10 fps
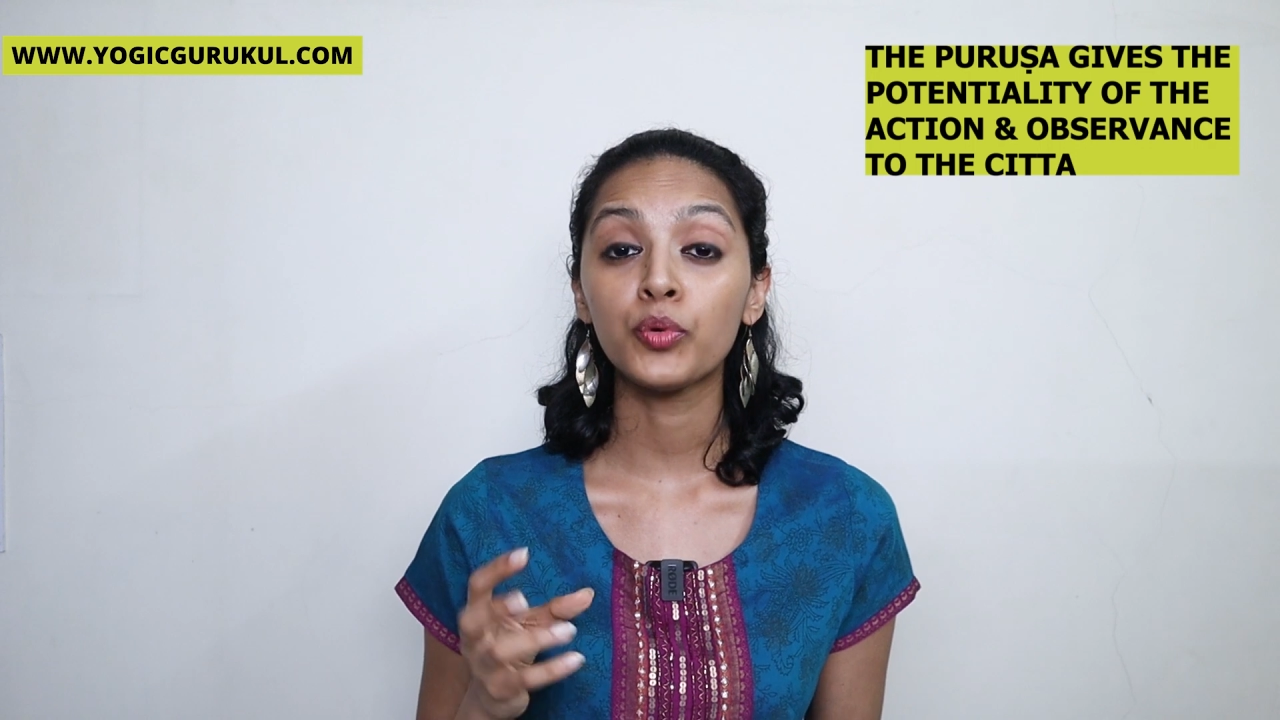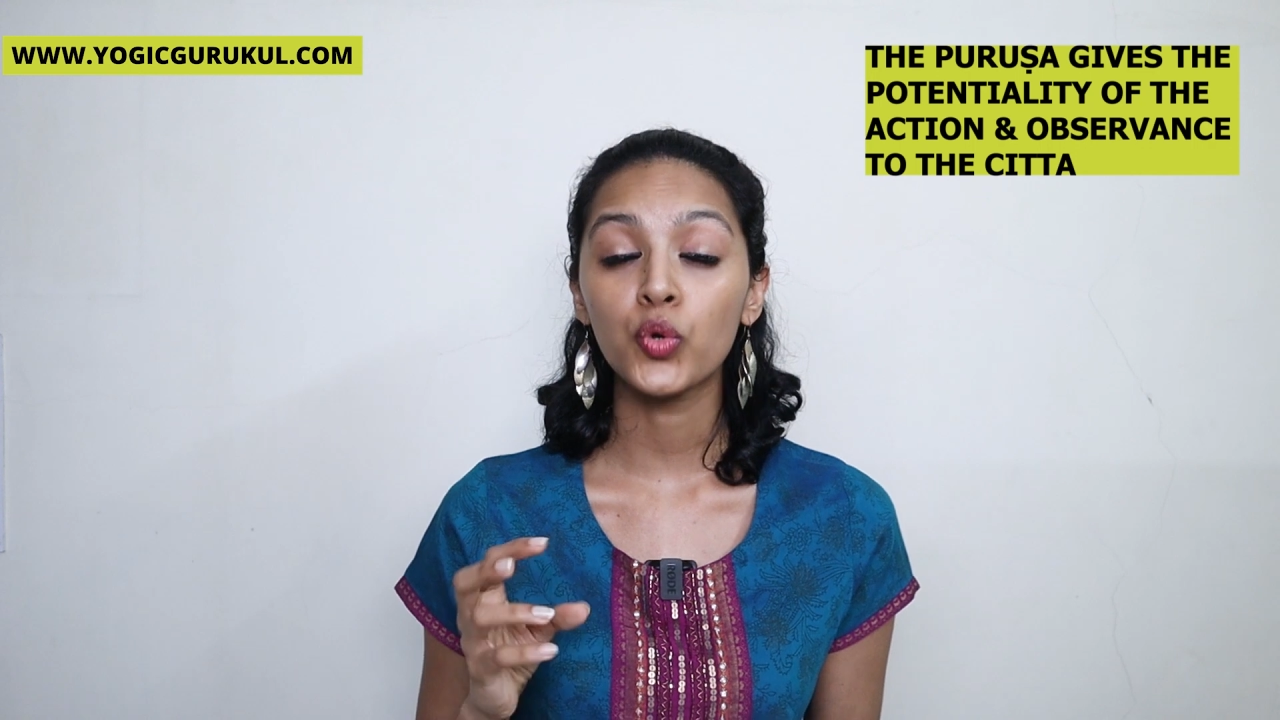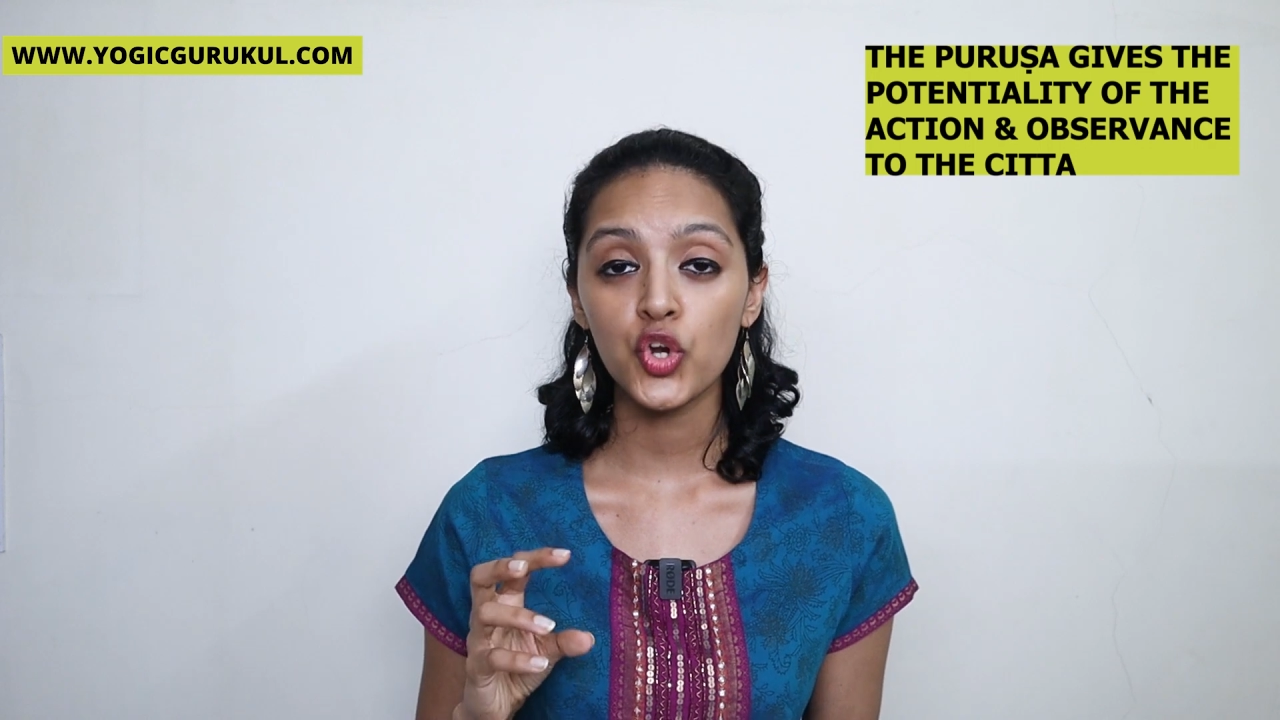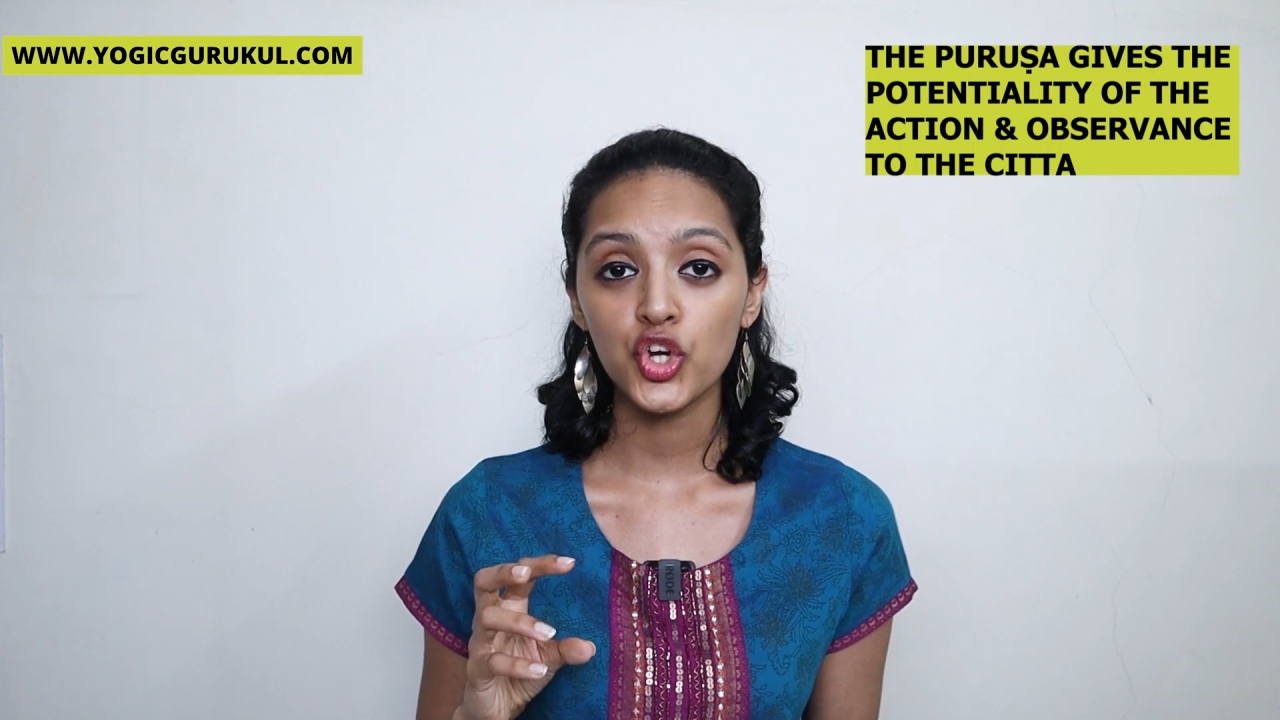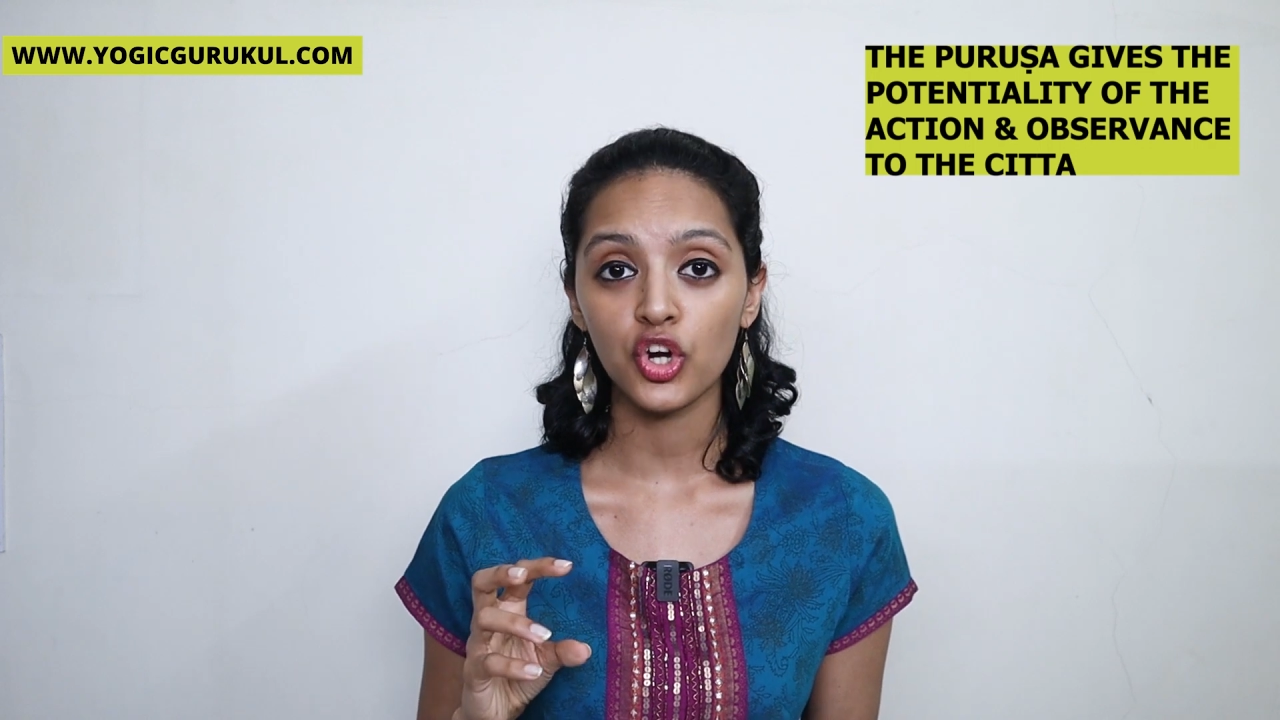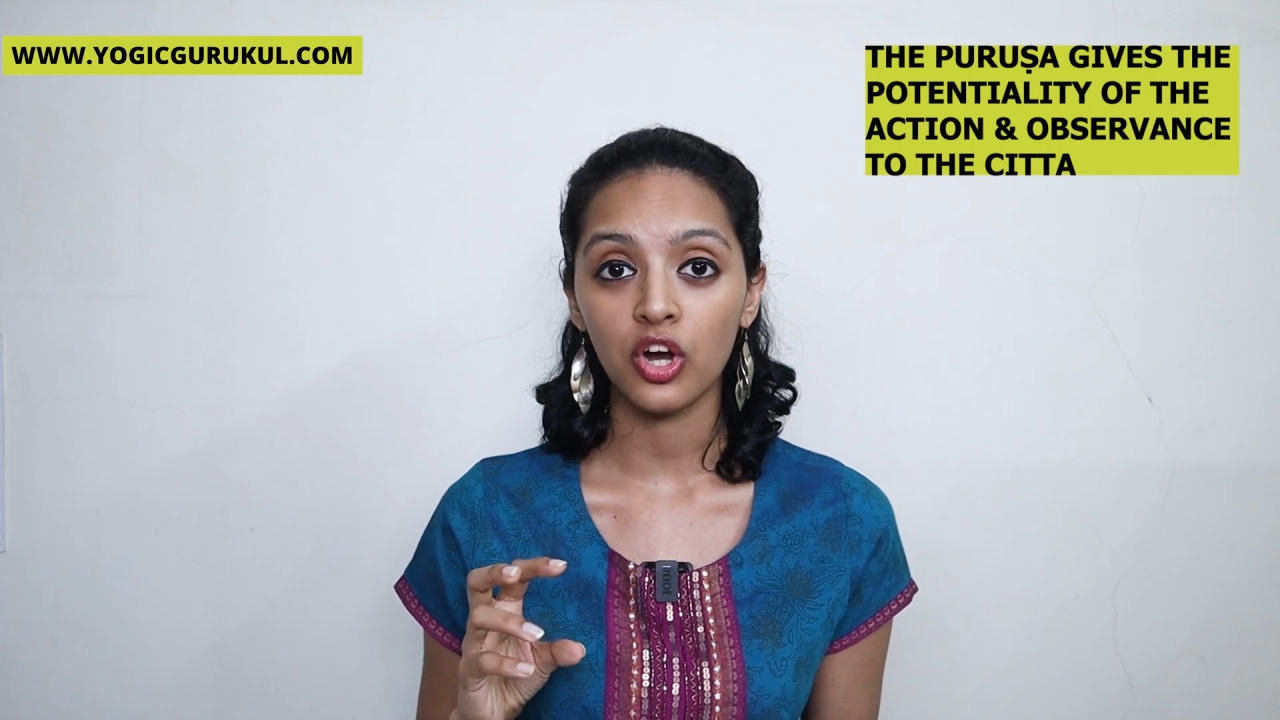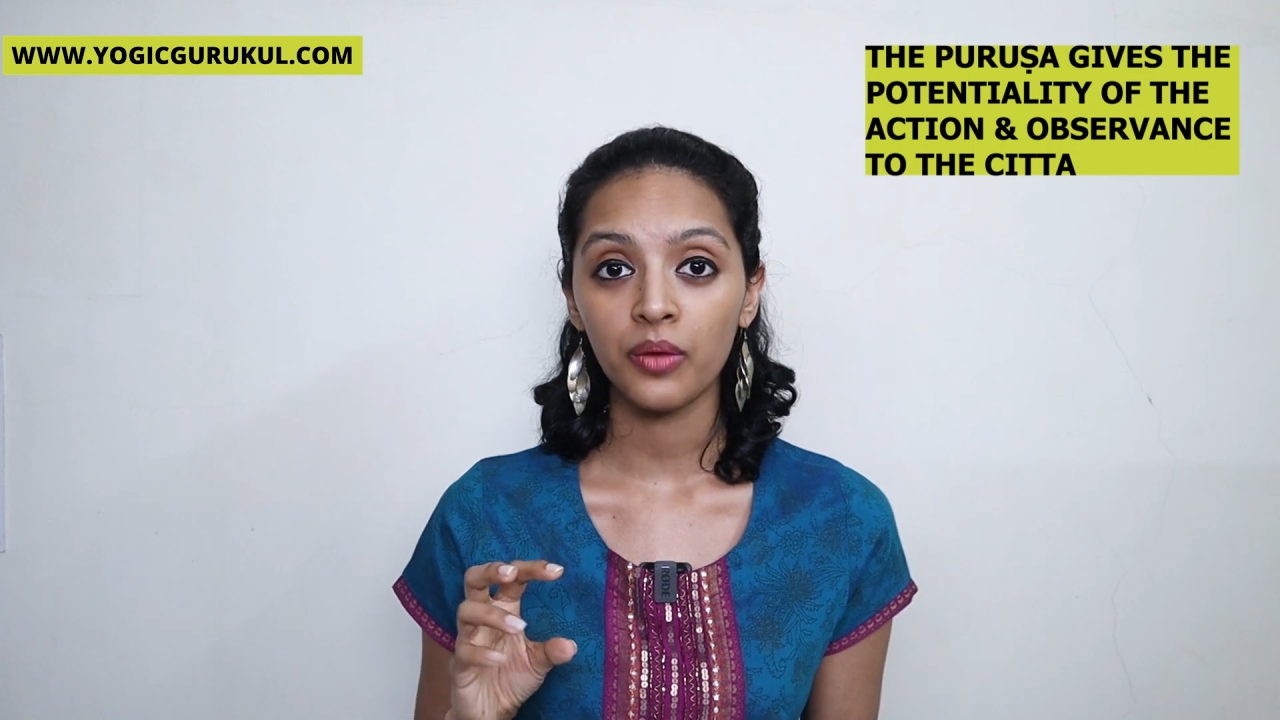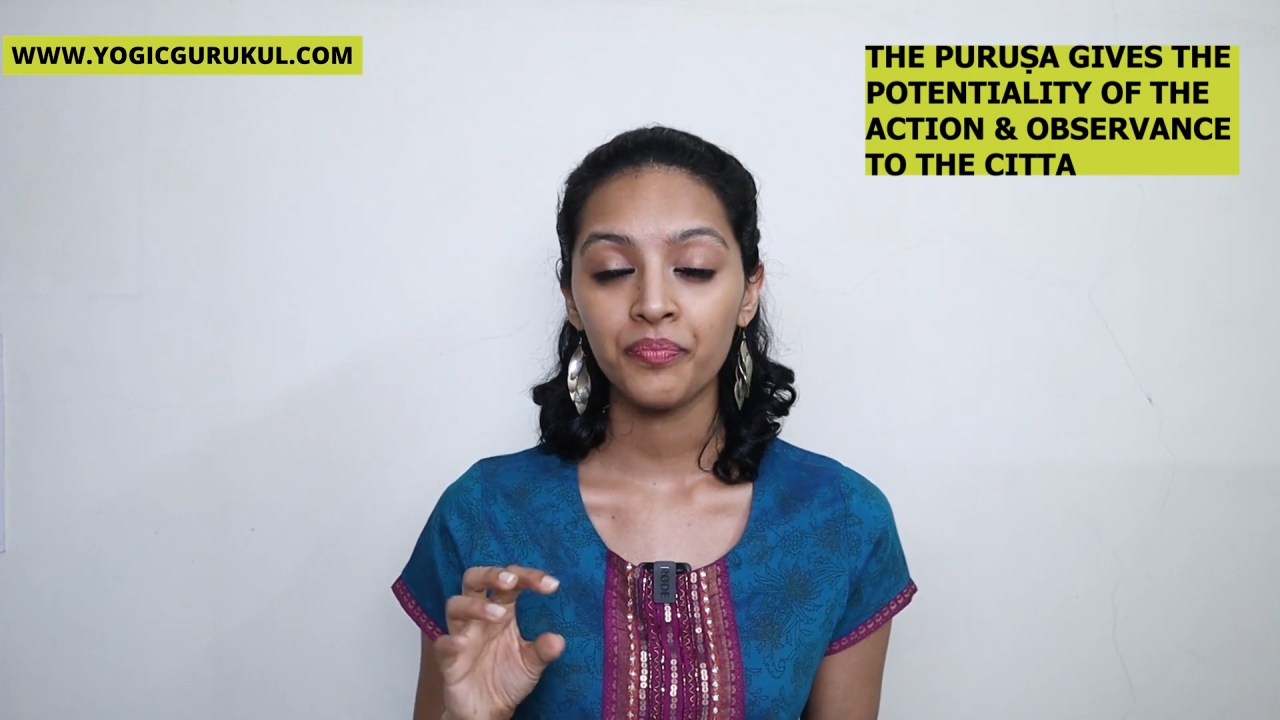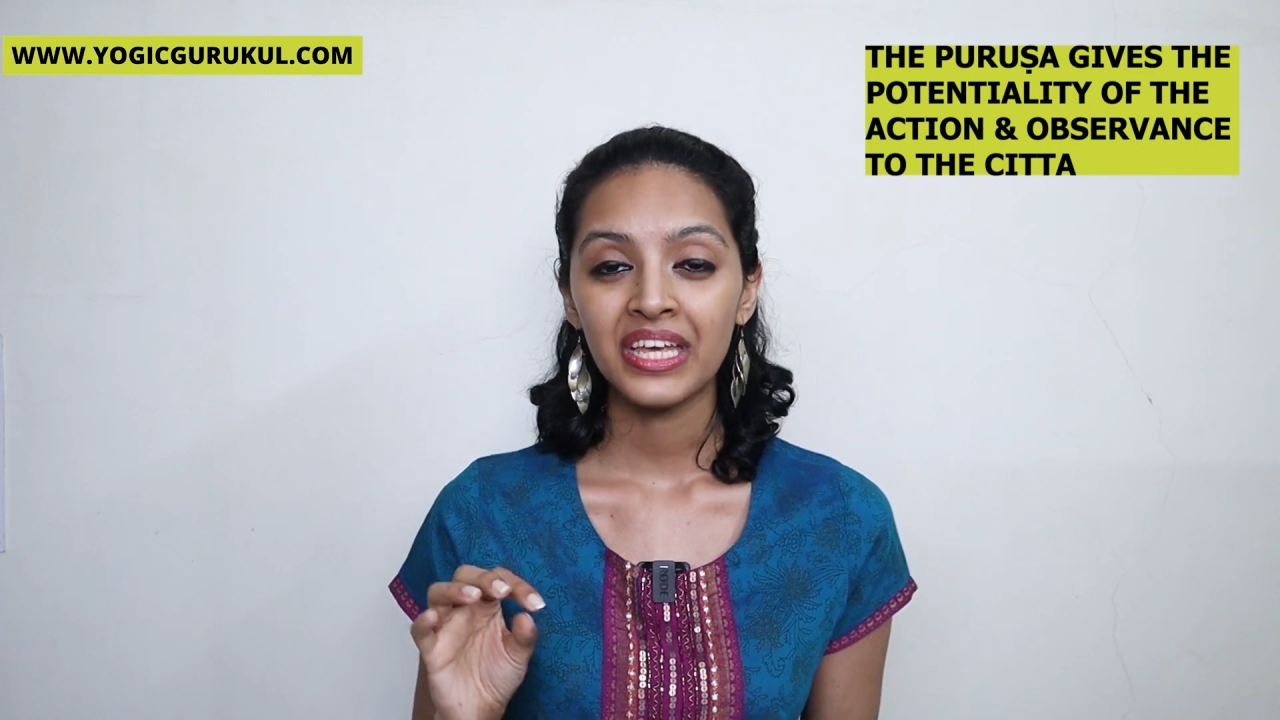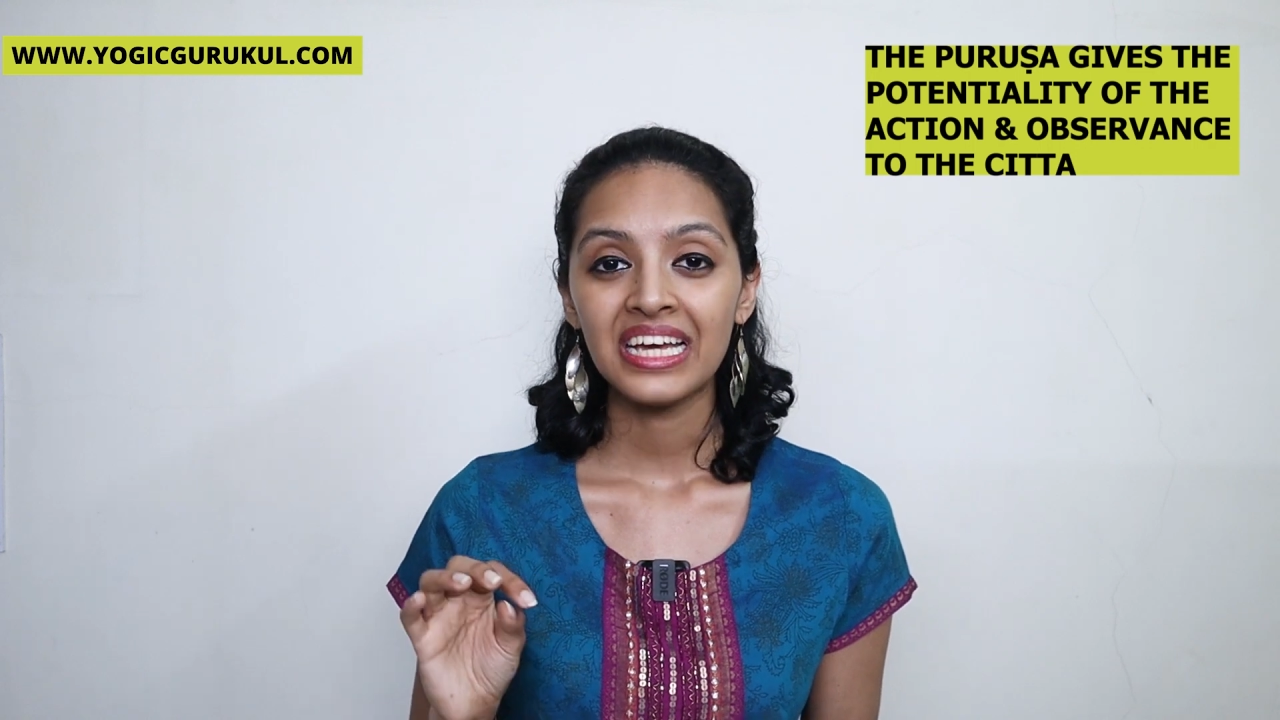
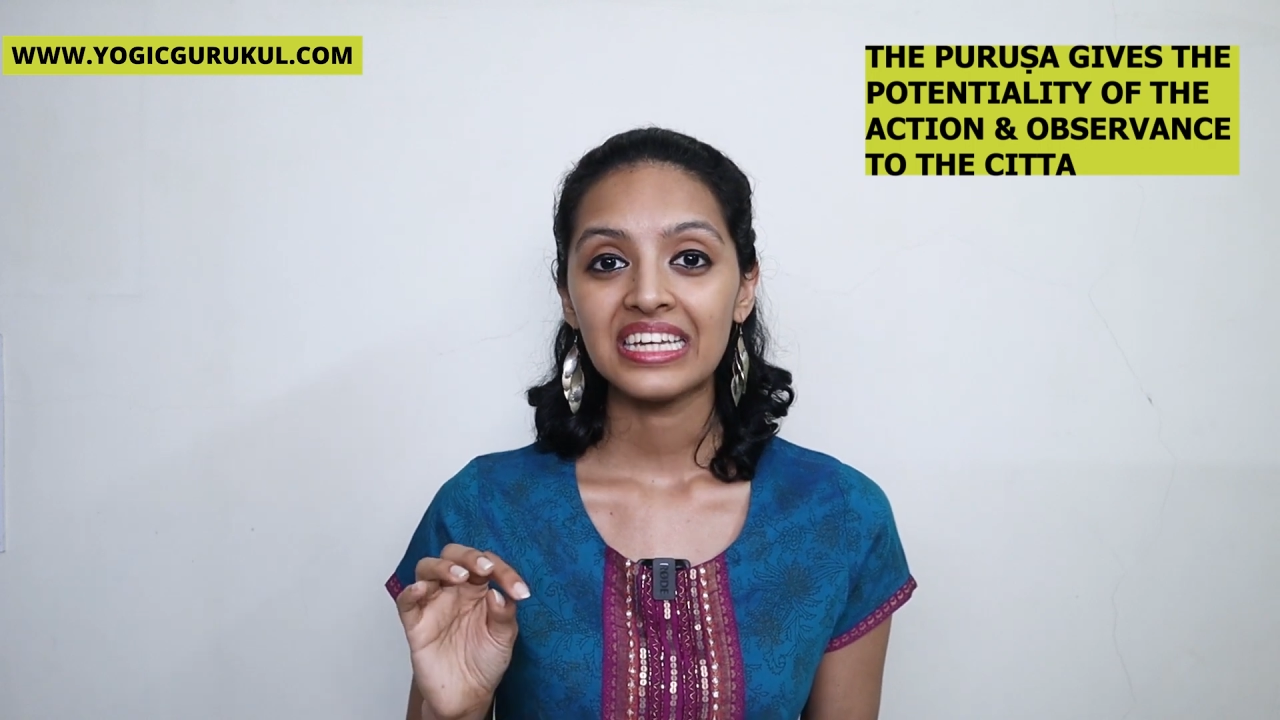Purusha